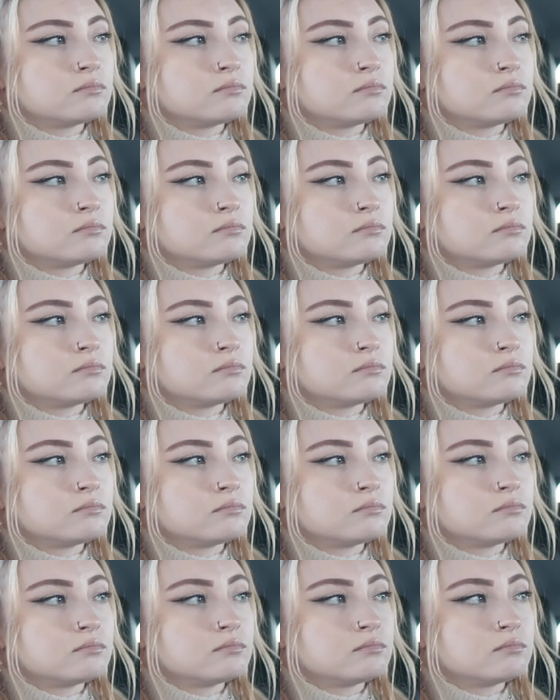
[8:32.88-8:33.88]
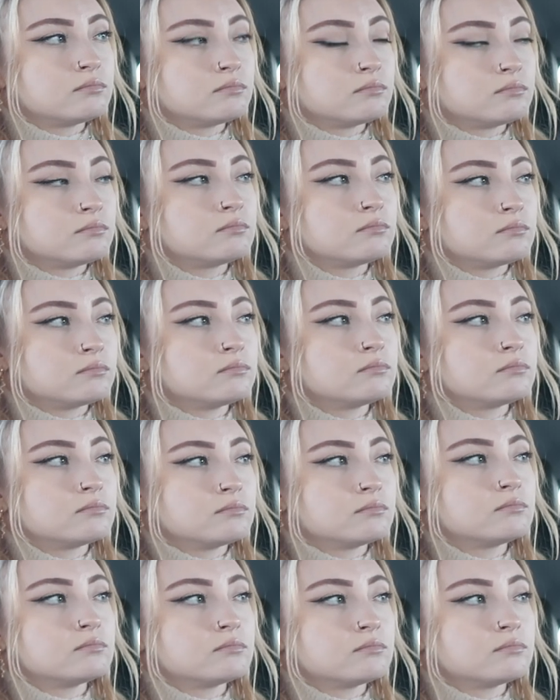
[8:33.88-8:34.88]

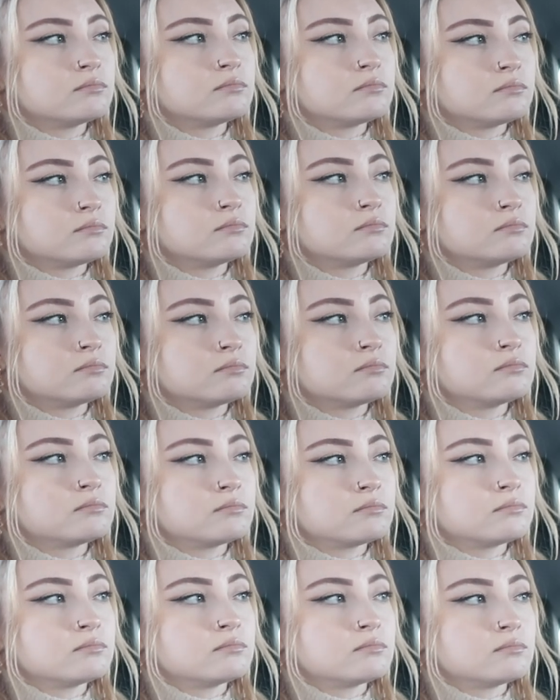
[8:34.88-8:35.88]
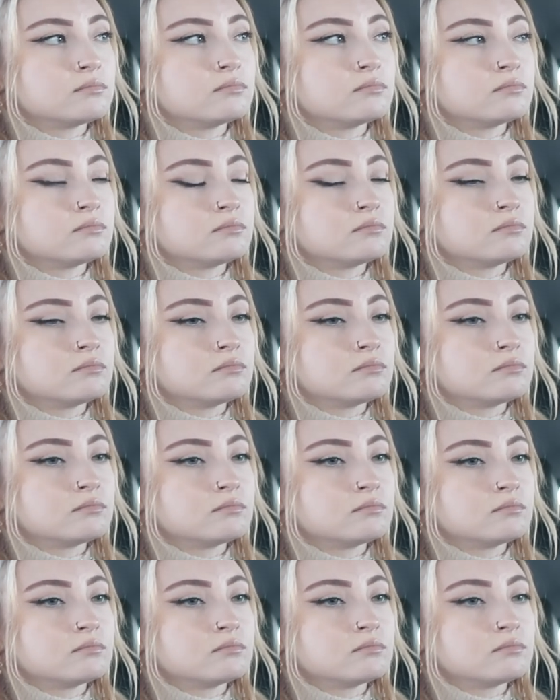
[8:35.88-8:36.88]

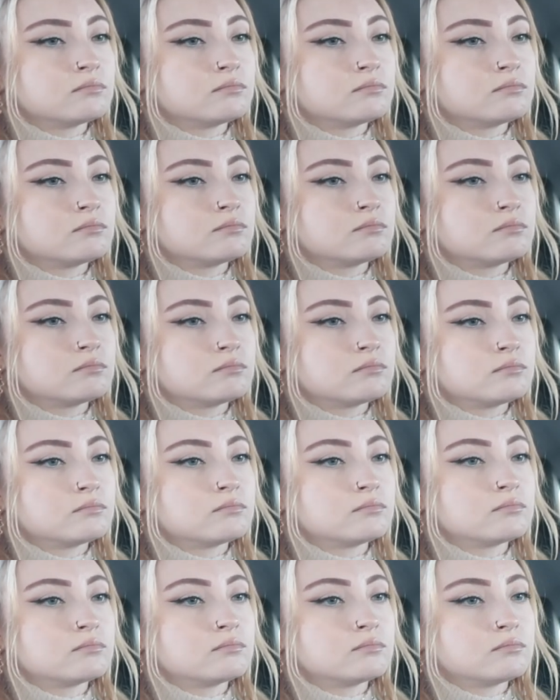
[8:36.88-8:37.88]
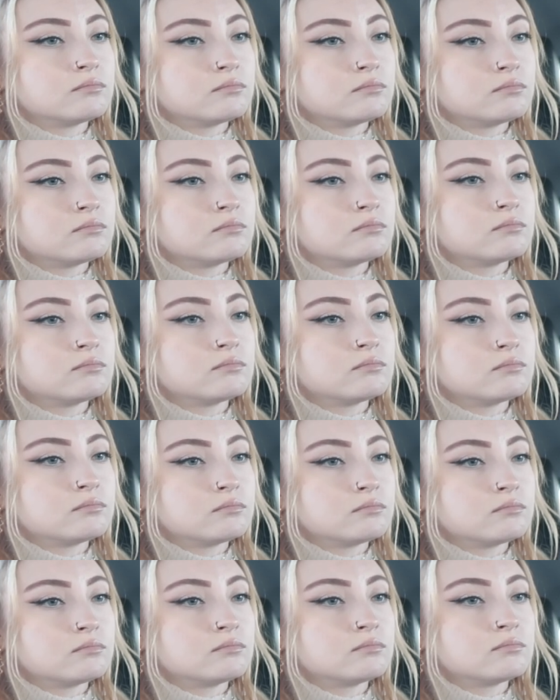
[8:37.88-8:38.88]

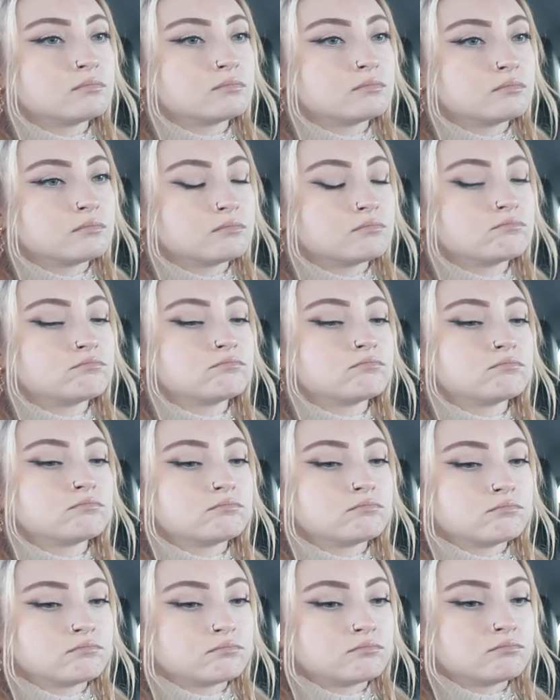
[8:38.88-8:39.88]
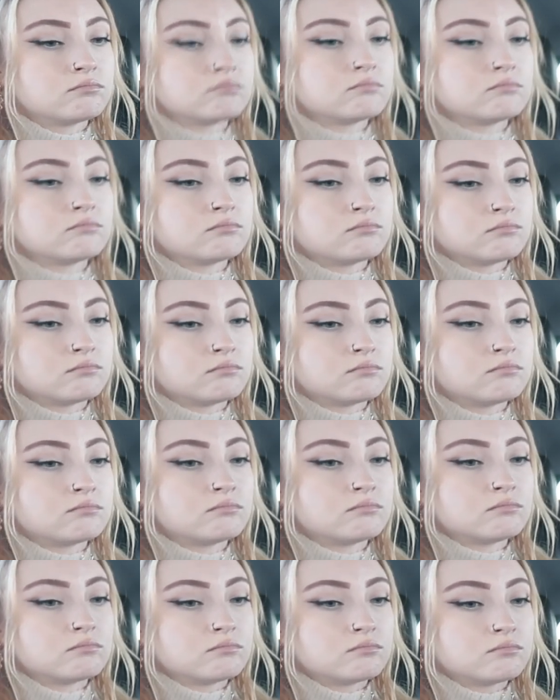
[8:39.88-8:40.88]
[no speech]